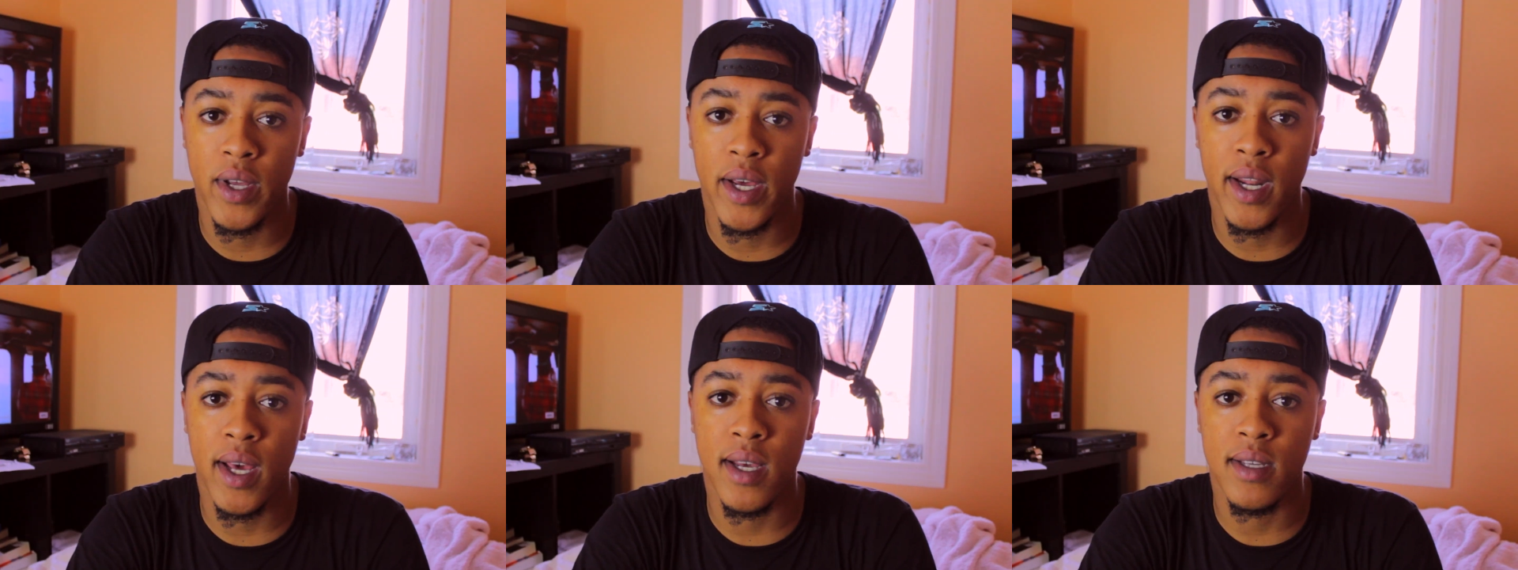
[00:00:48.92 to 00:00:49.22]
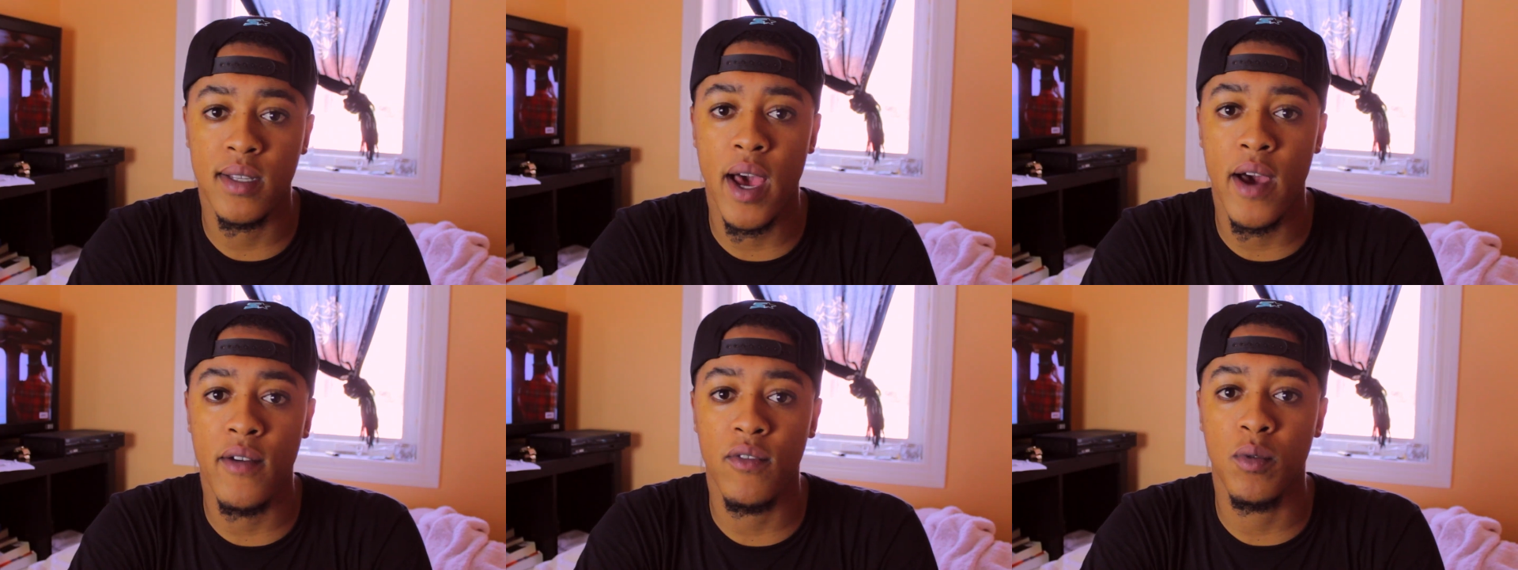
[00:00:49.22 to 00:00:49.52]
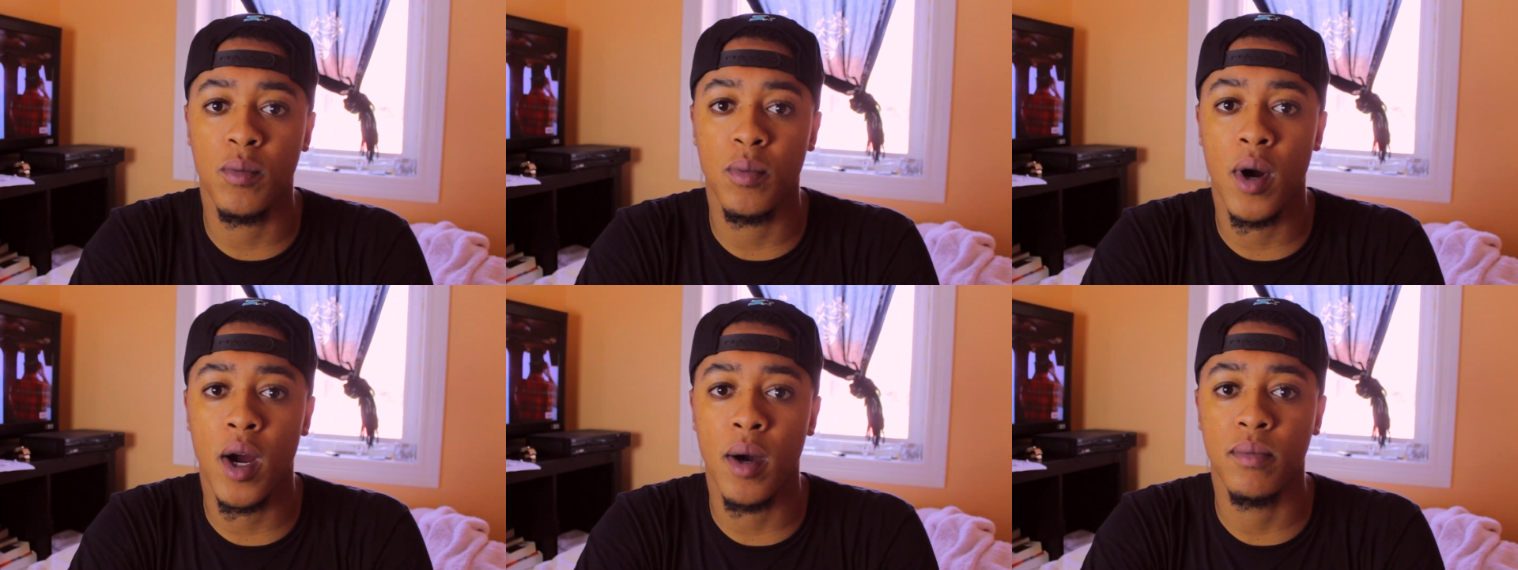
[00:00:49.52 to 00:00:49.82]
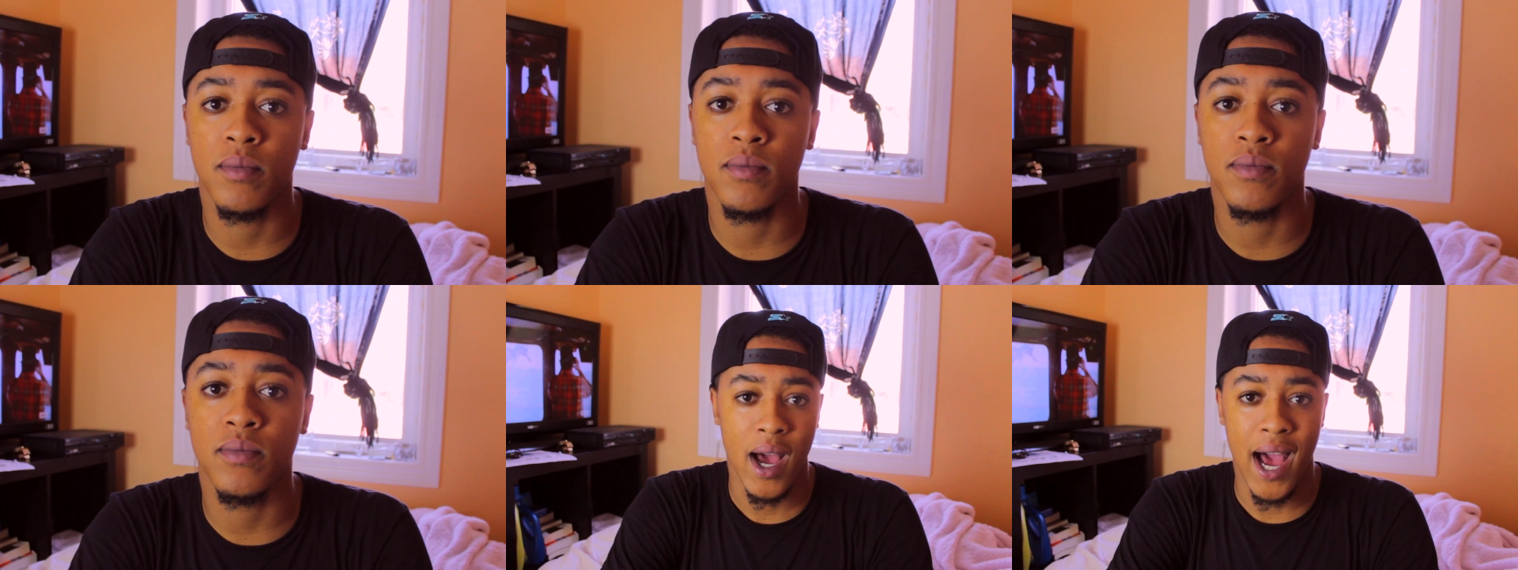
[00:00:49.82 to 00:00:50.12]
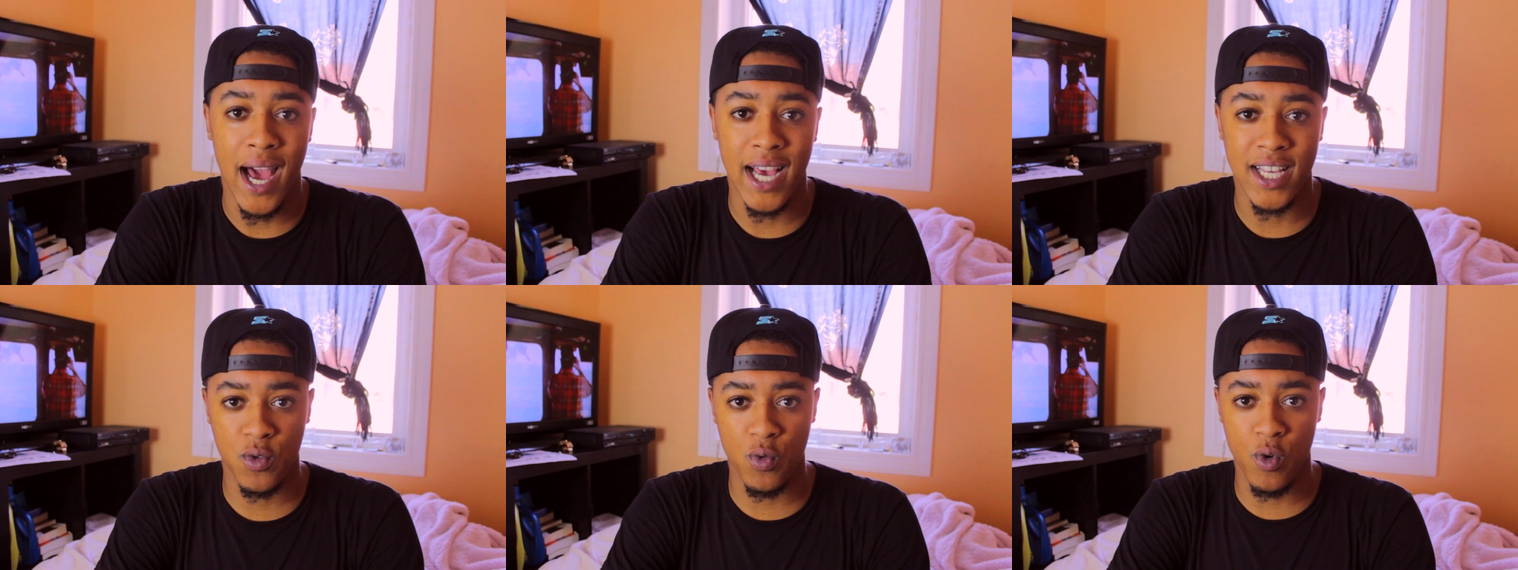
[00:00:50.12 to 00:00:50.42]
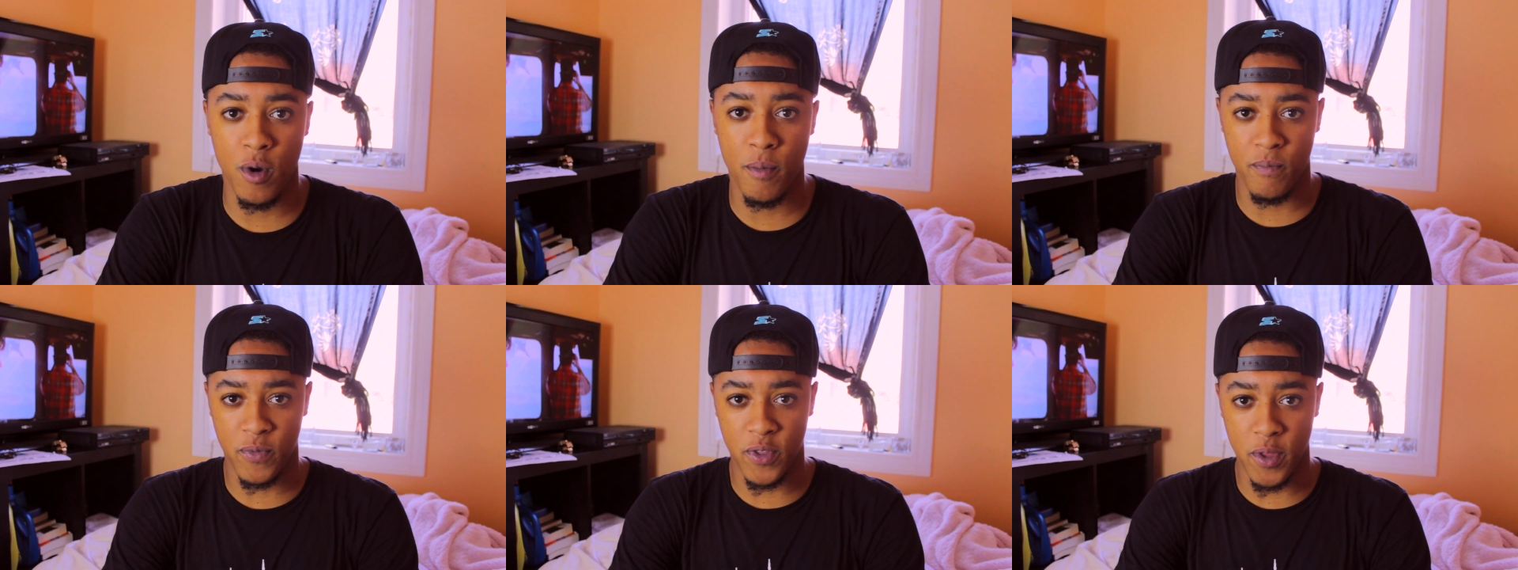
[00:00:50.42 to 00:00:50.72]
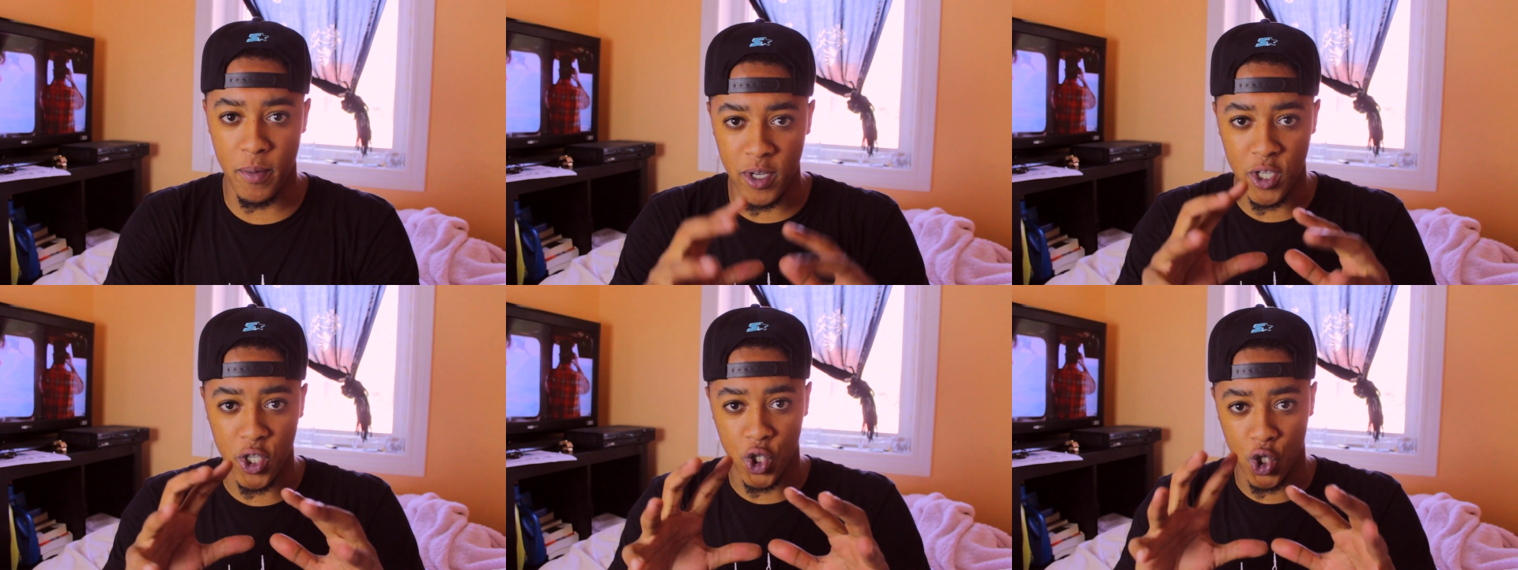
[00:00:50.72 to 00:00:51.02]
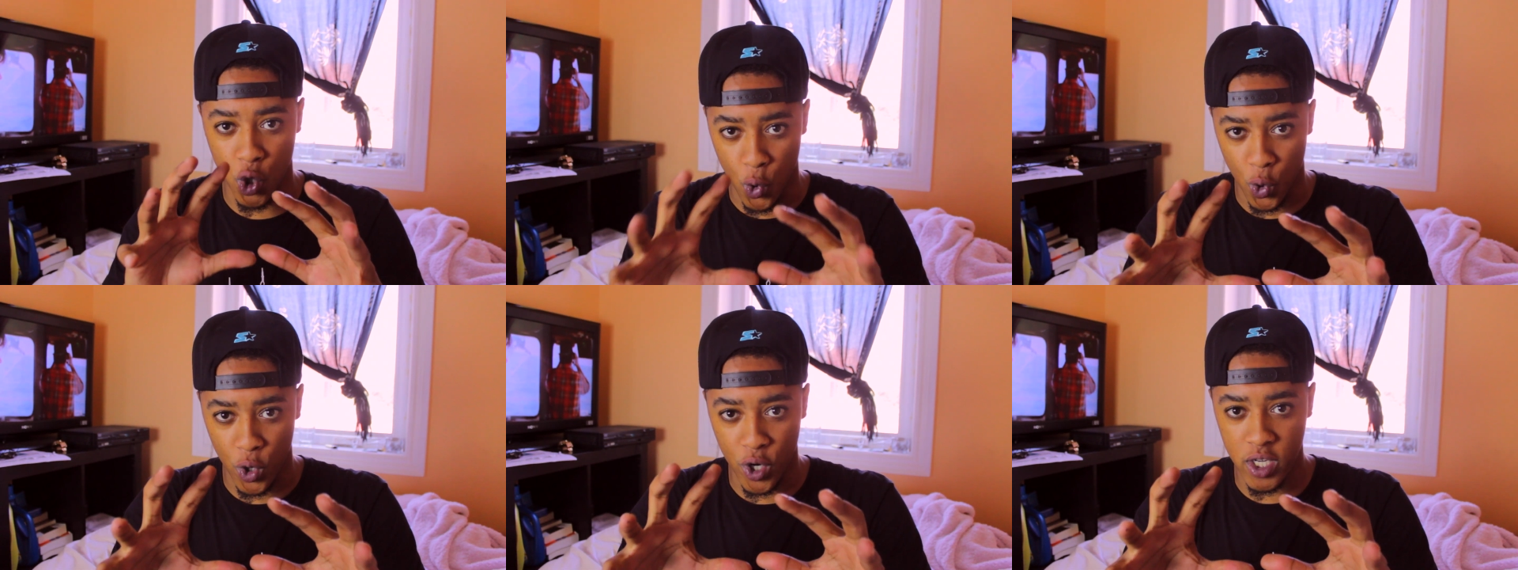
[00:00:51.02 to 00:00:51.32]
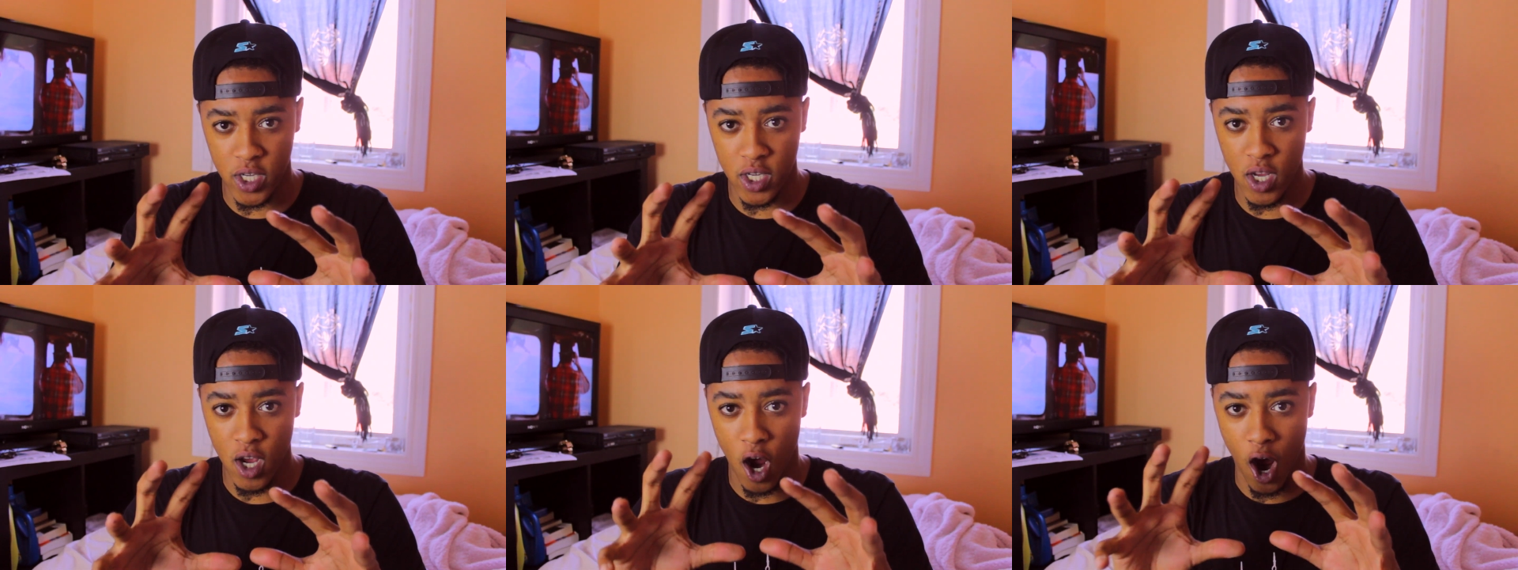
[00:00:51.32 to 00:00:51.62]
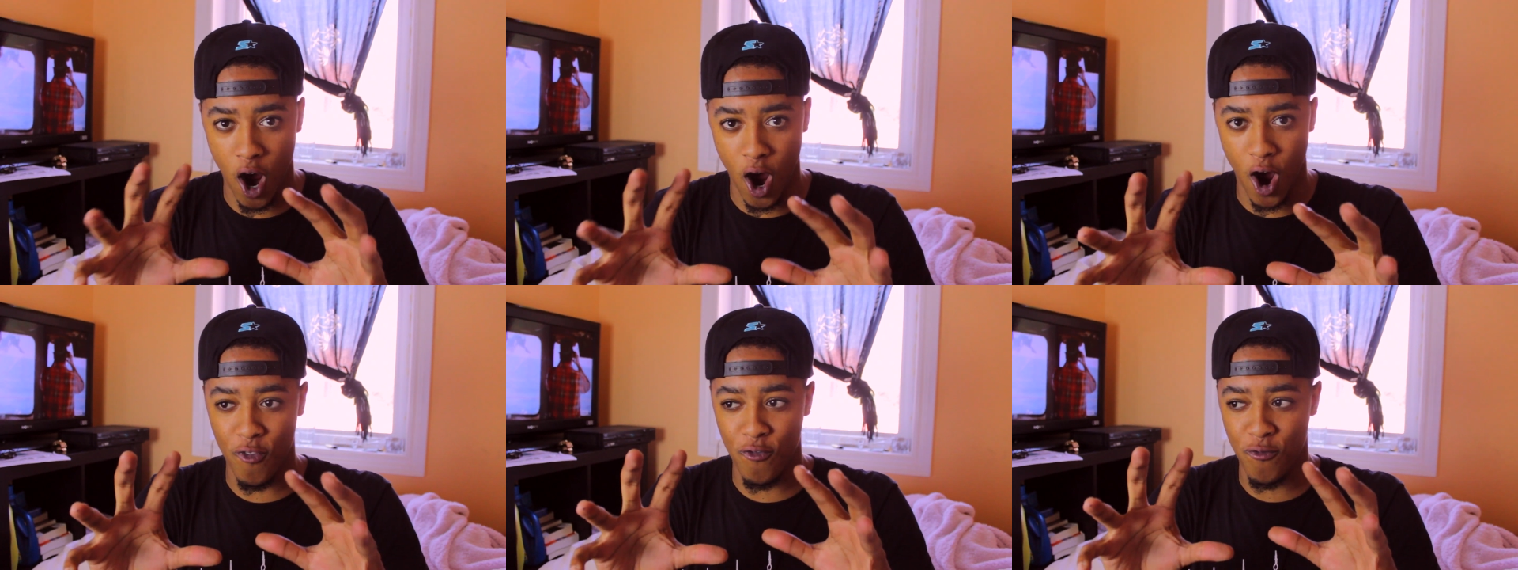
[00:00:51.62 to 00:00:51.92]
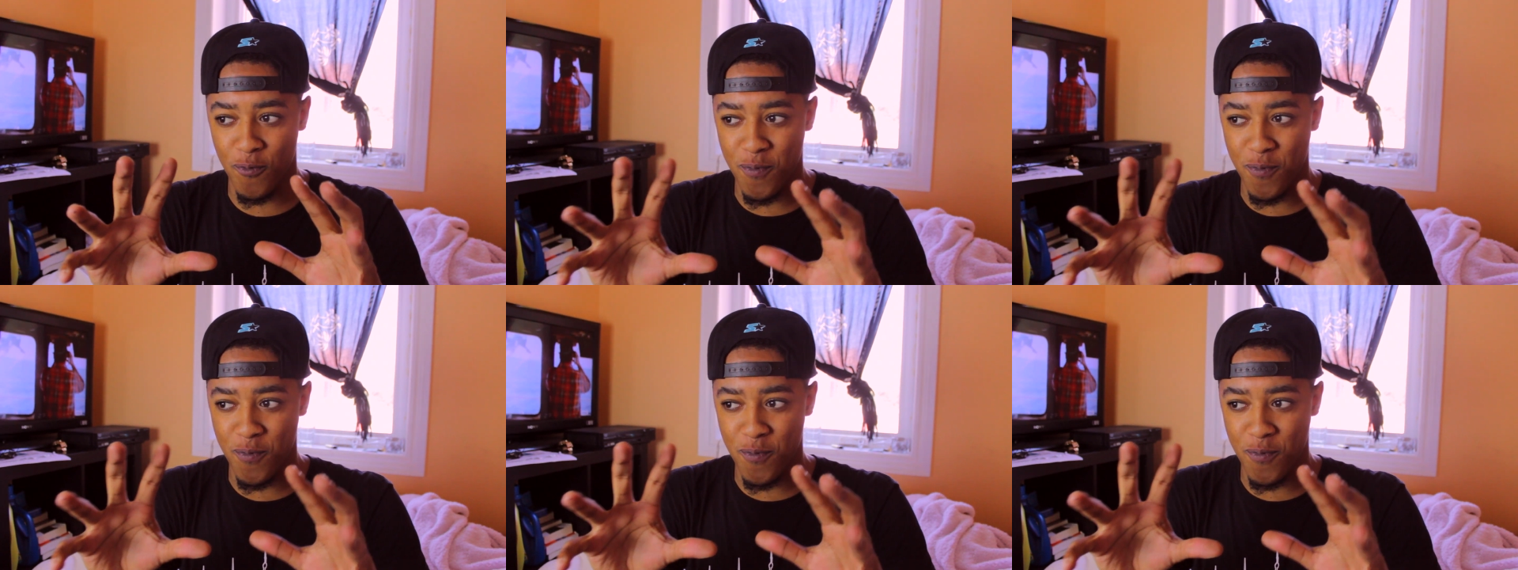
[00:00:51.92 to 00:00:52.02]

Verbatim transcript: dead ass, I have a problem. I swear, the majority of